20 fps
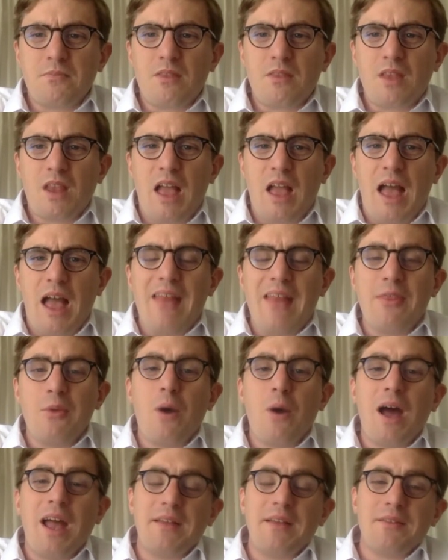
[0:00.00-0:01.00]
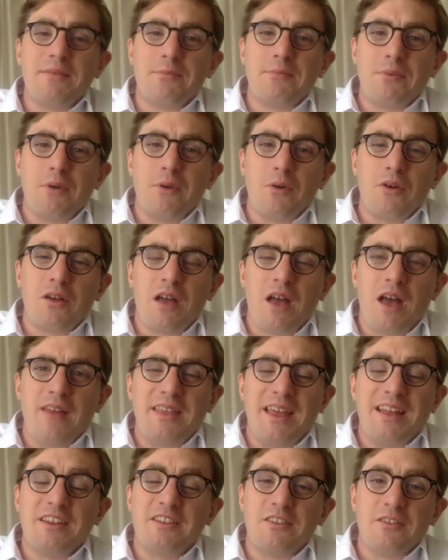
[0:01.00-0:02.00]
And the White Book,
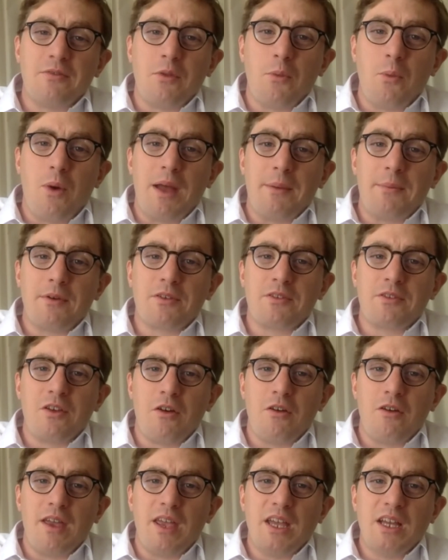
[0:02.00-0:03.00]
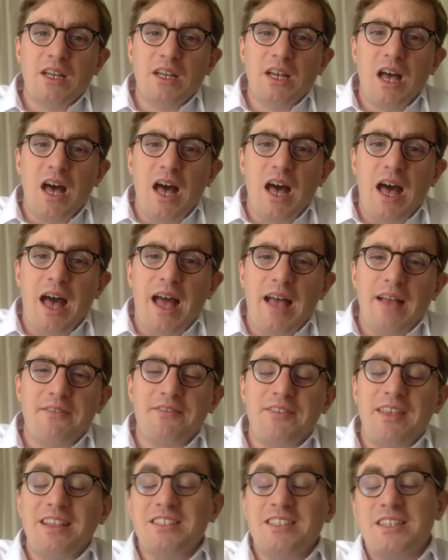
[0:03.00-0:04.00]
the editors of the White Book, have
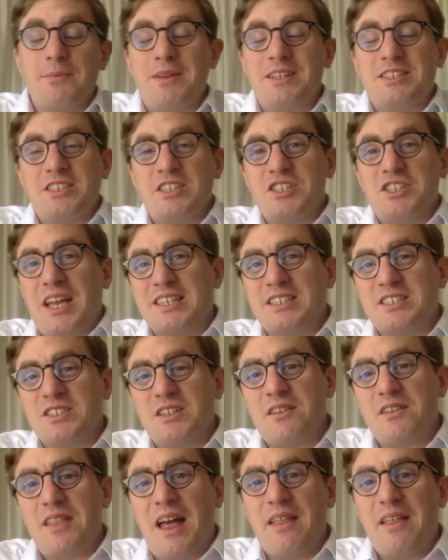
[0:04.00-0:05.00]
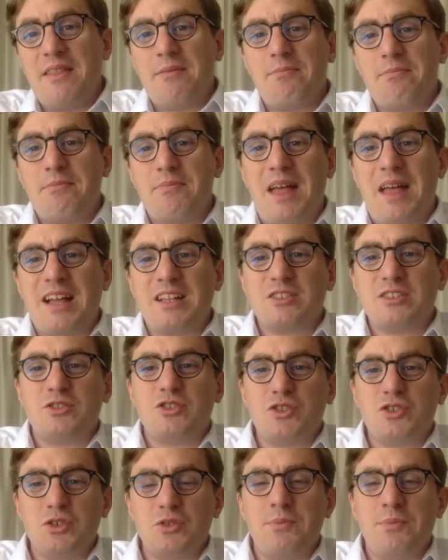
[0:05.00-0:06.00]
sensibly suggested that that
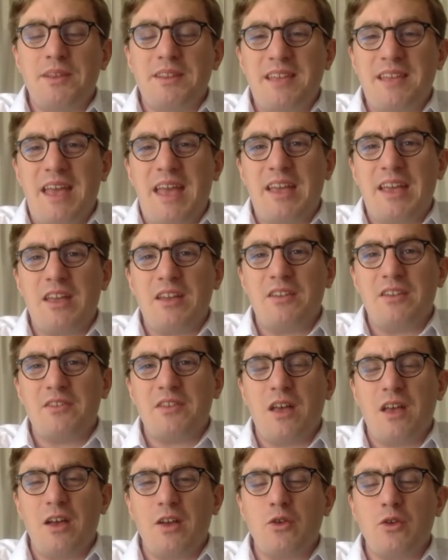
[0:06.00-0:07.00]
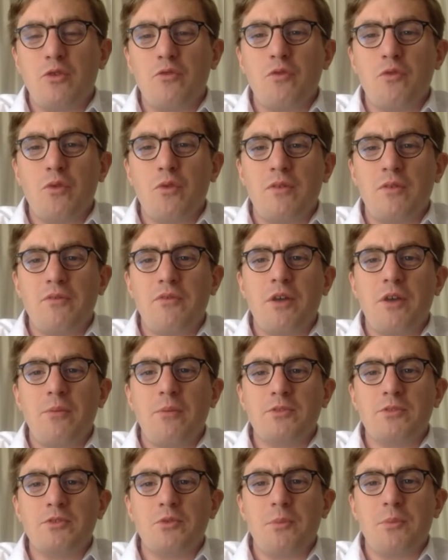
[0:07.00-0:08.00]
should be taken as a good rule of
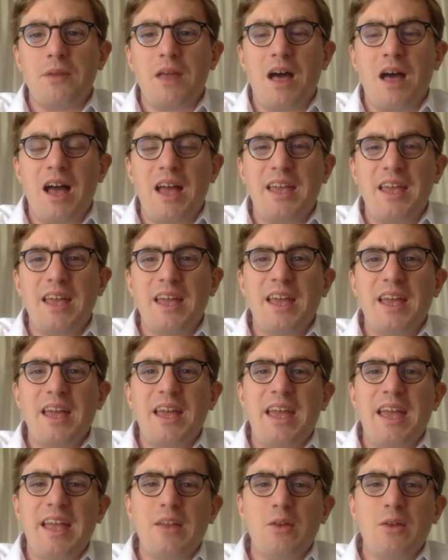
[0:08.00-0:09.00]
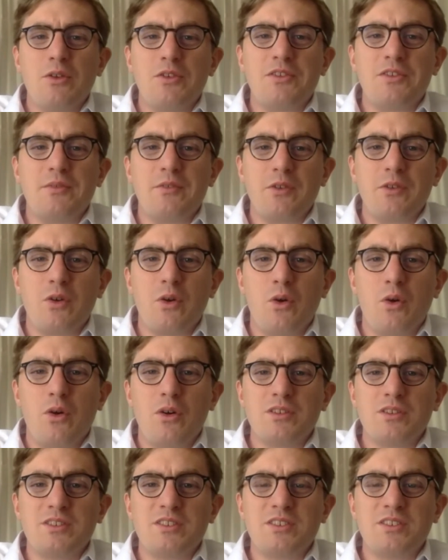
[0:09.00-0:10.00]
thumb to apply in all civil
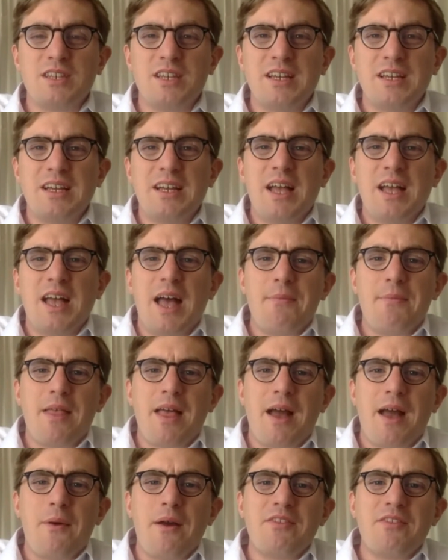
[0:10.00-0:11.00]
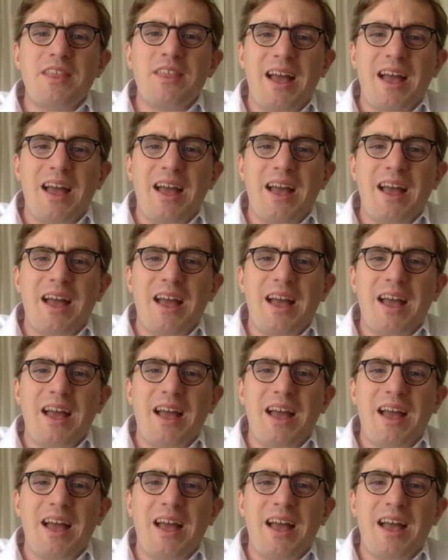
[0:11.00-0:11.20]
courts. However, they